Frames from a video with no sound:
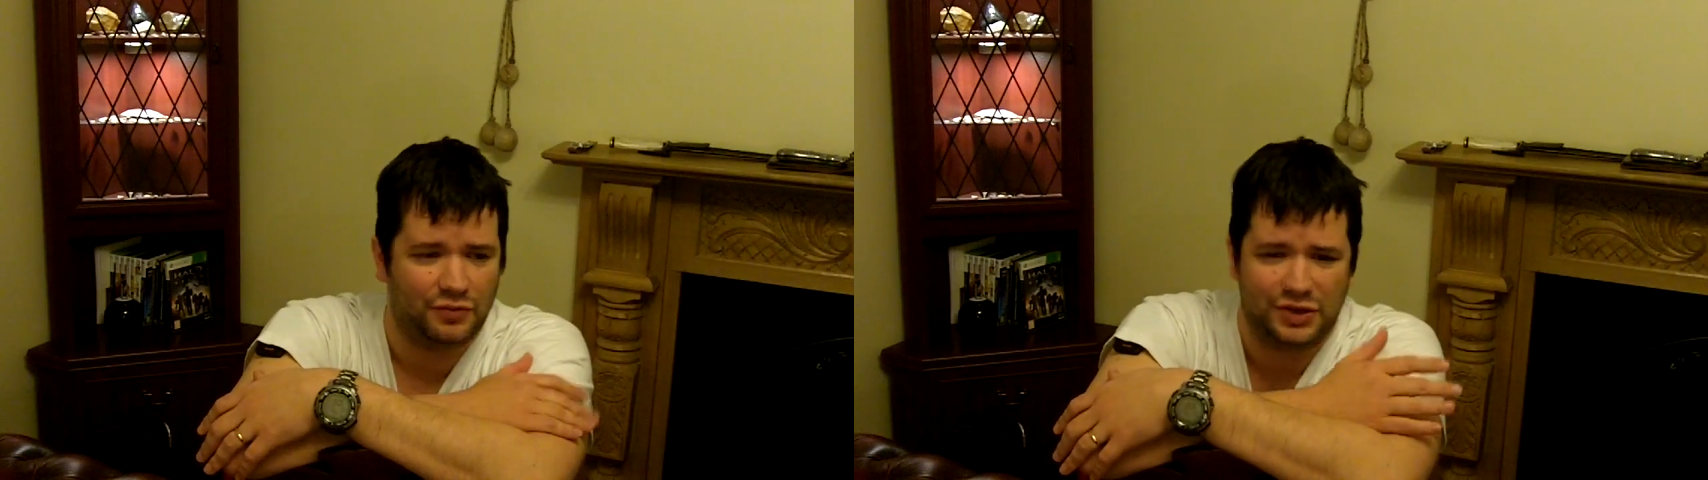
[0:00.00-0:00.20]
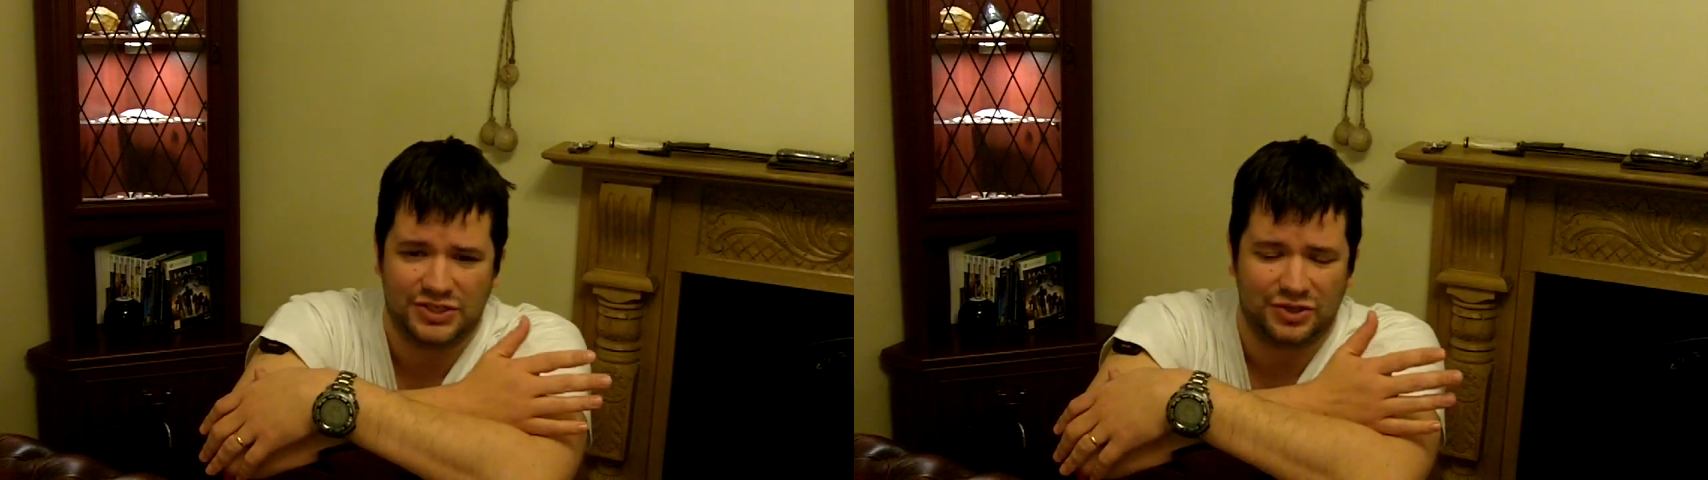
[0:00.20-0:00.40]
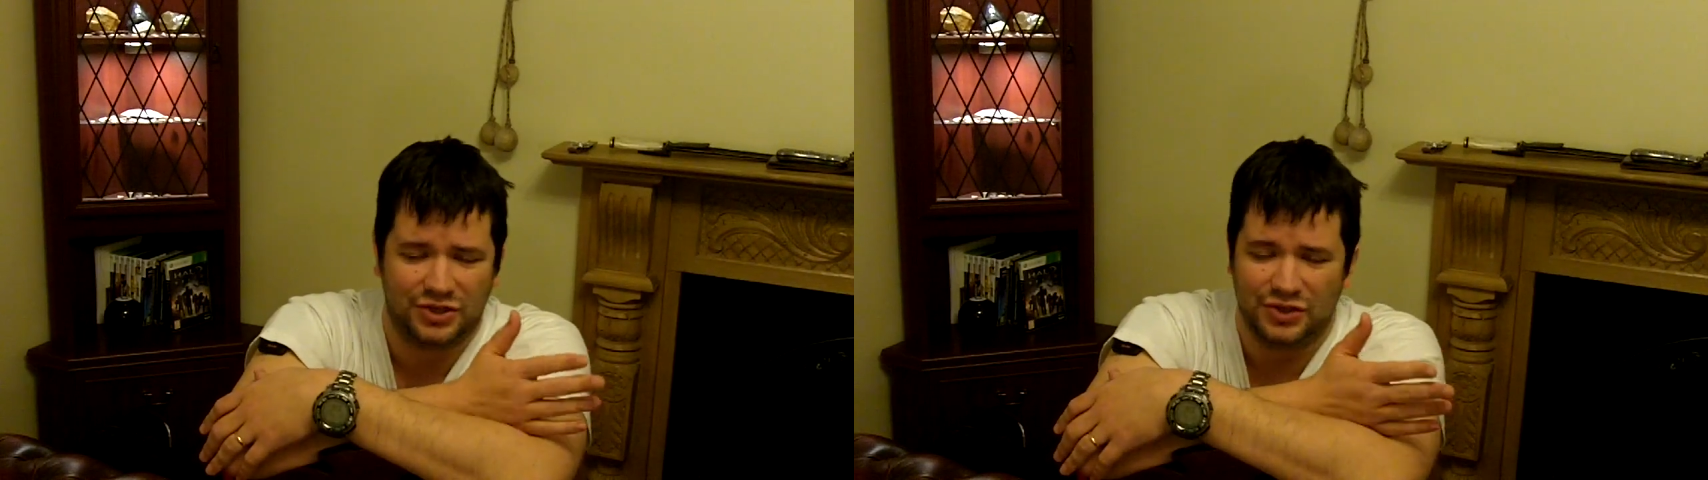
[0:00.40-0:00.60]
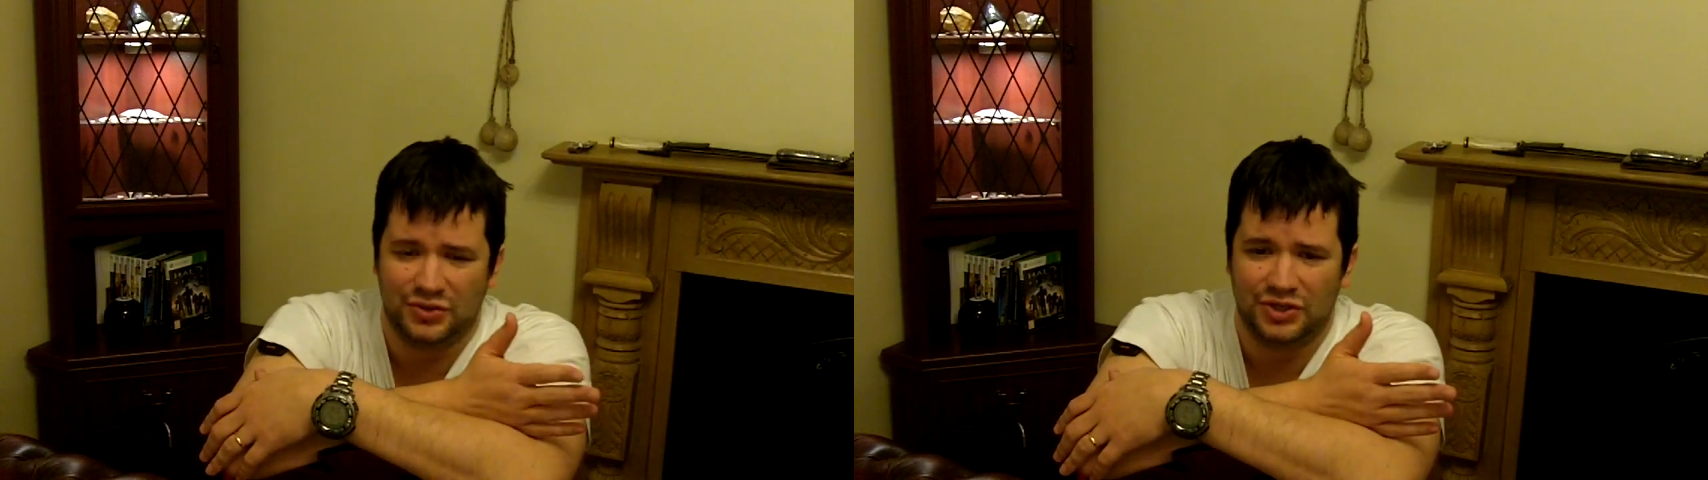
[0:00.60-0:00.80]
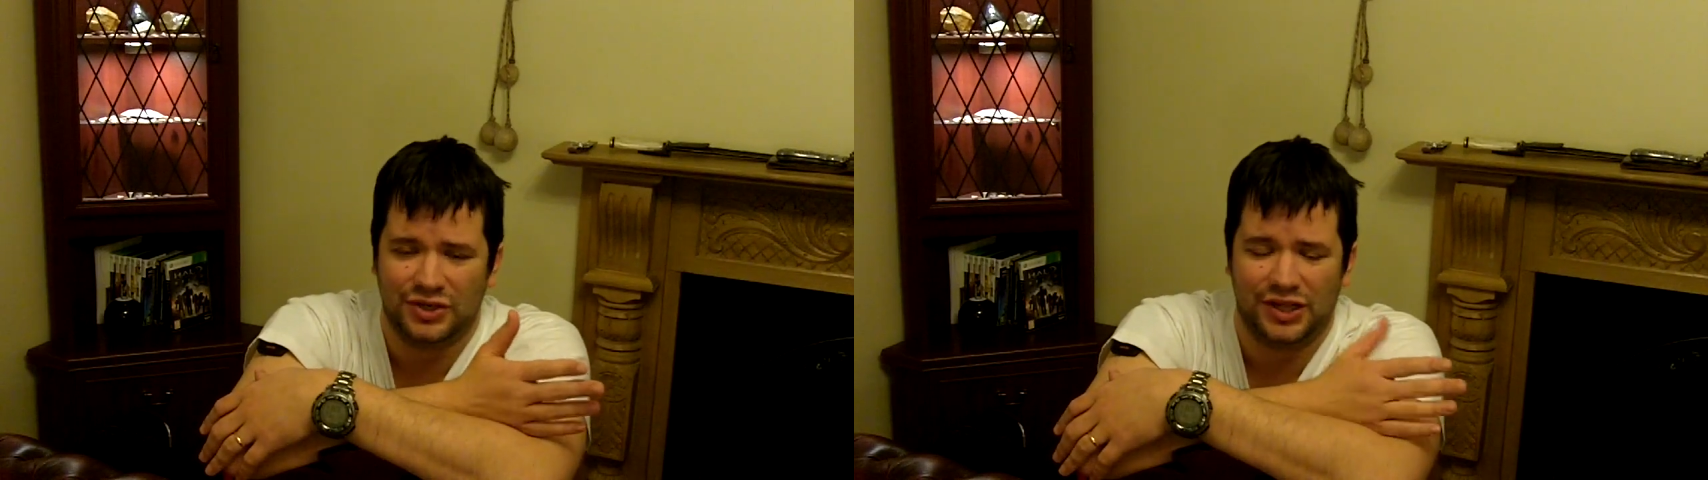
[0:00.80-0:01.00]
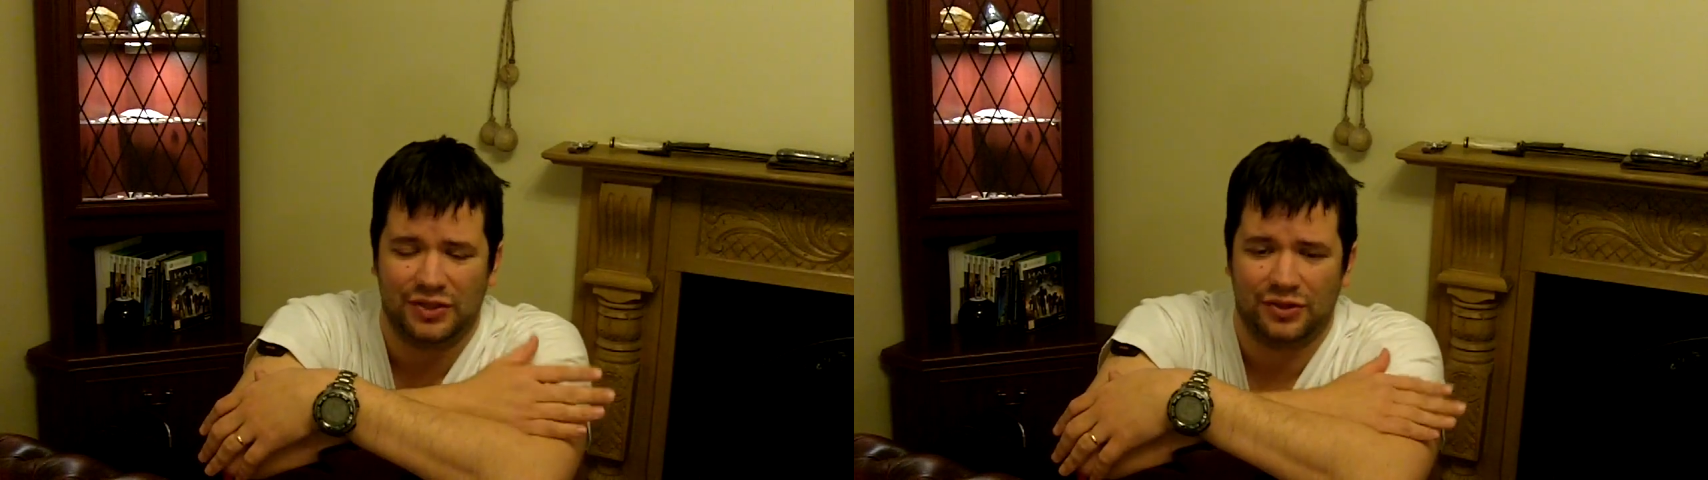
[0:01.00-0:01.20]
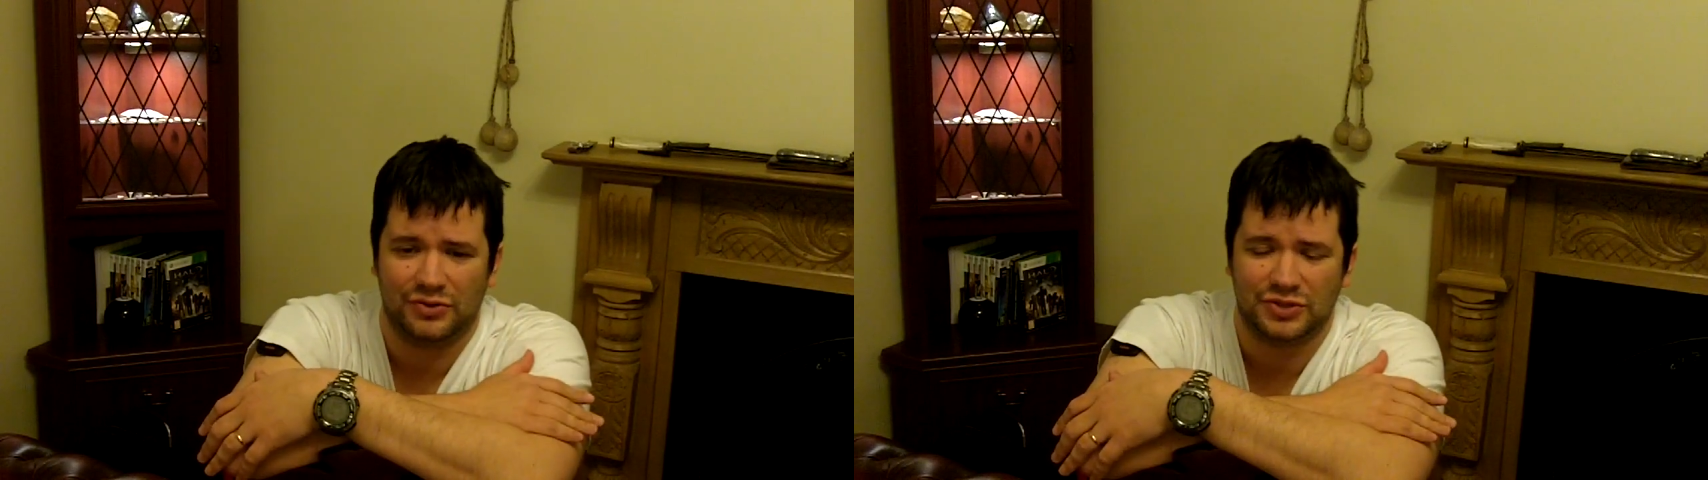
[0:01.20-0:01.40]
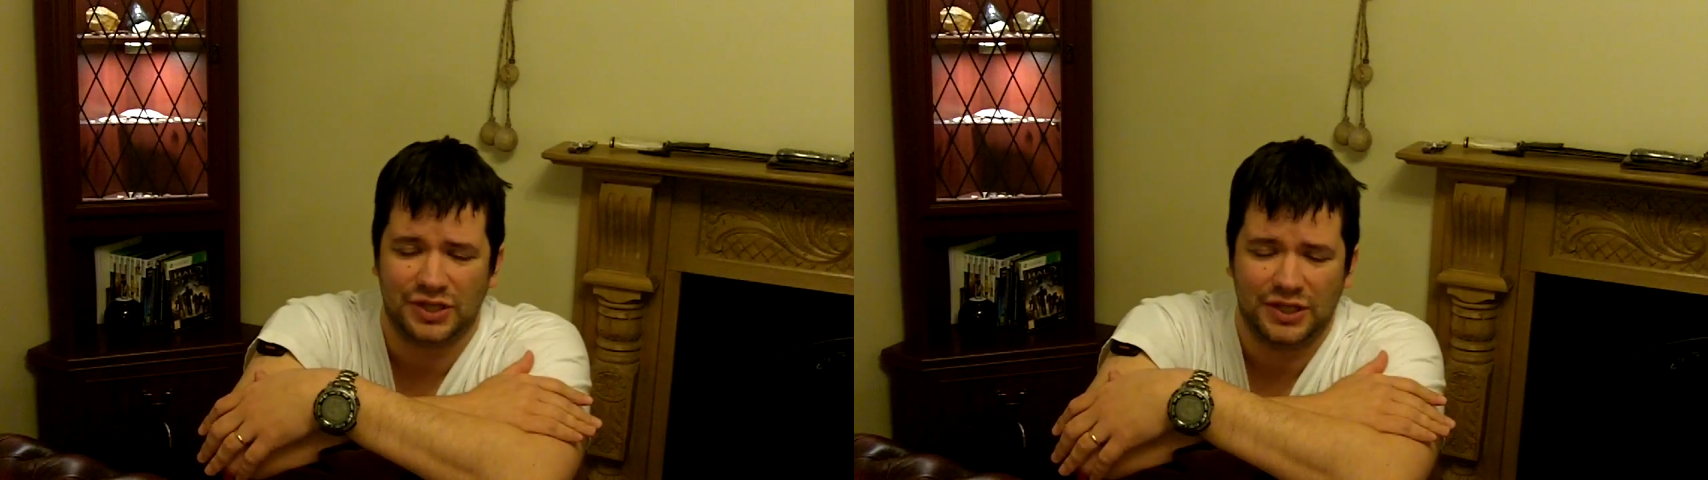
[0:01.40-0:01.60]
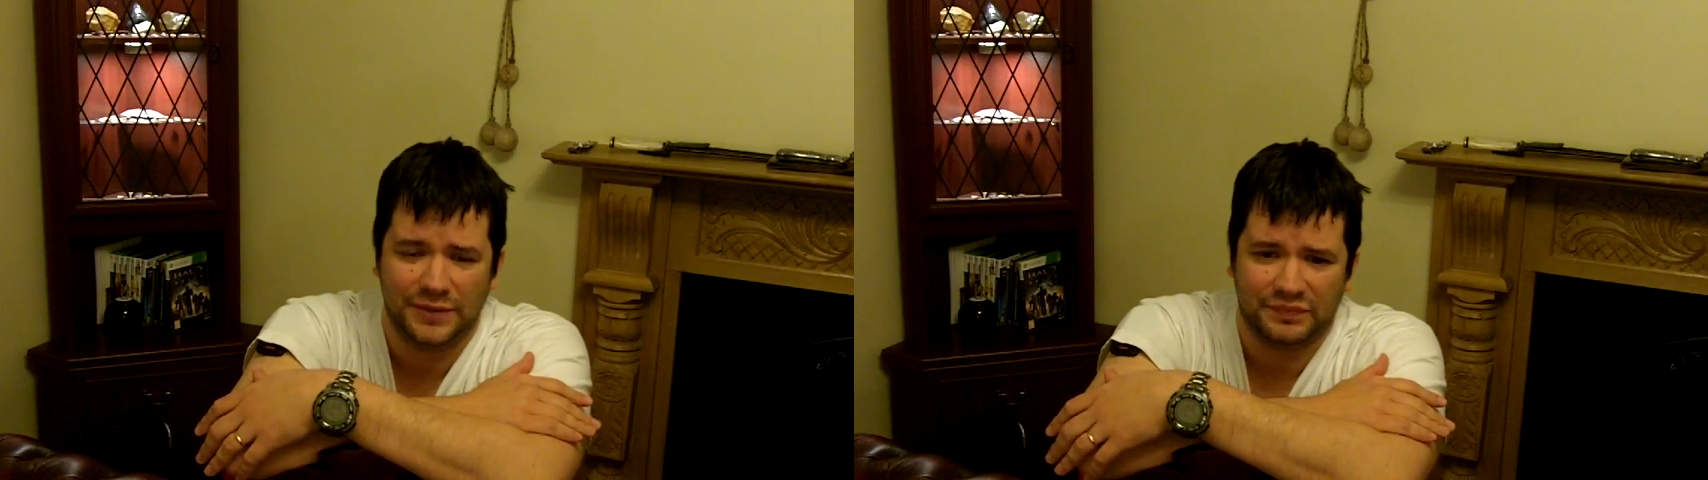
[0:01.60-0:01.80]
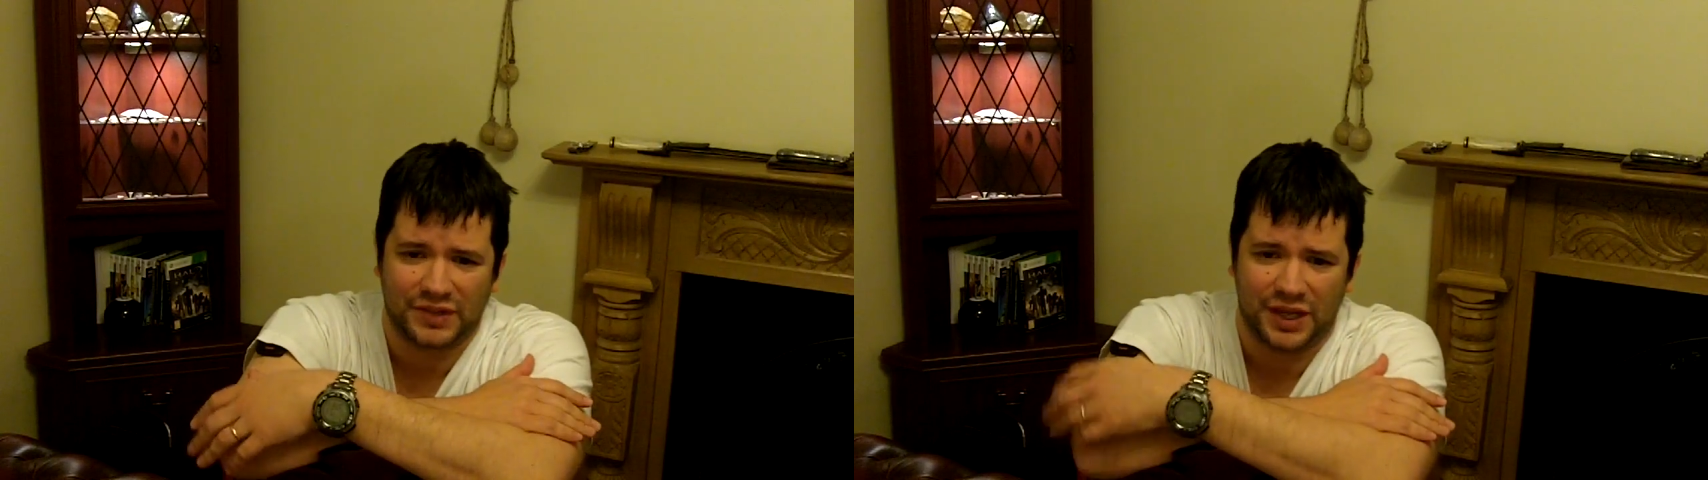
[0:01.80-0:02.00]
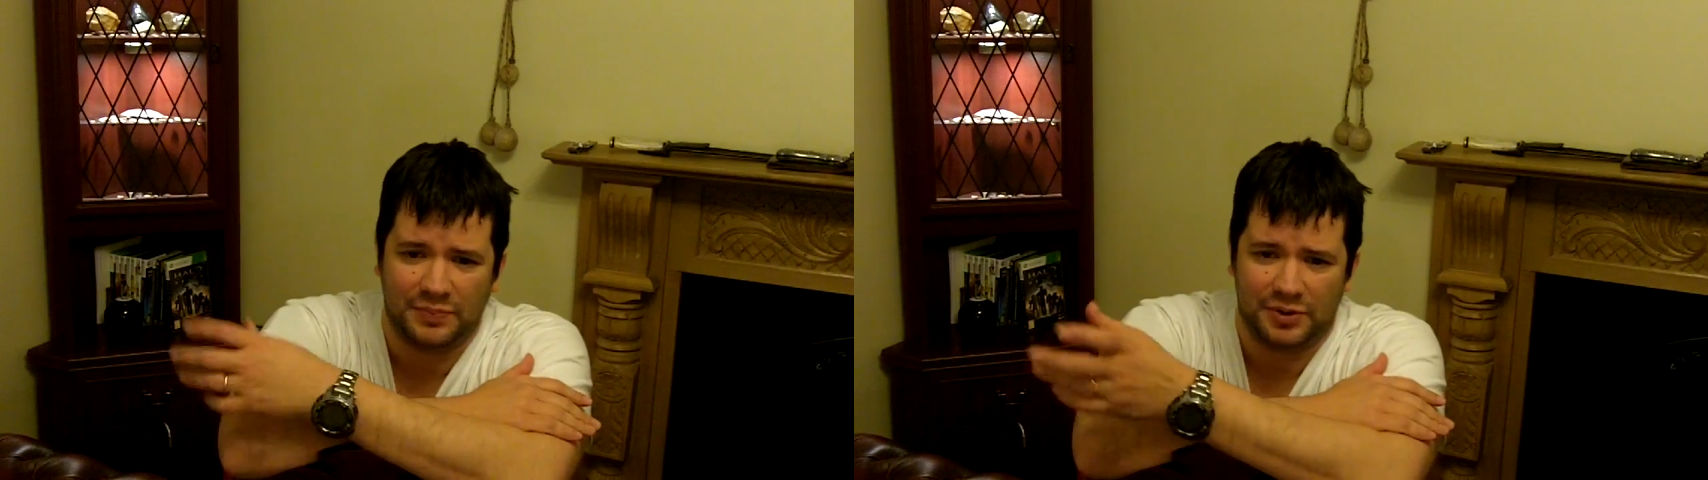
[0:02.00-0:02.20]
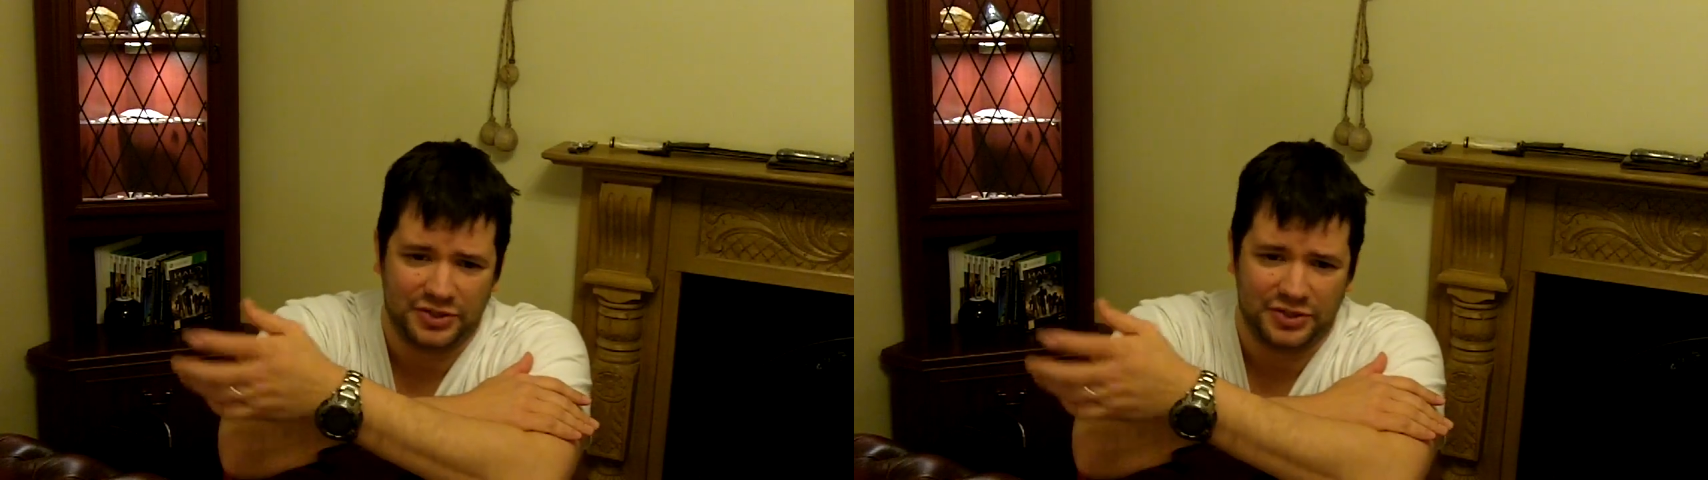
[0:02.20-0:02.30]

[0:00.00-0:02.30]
Western Union and those uh,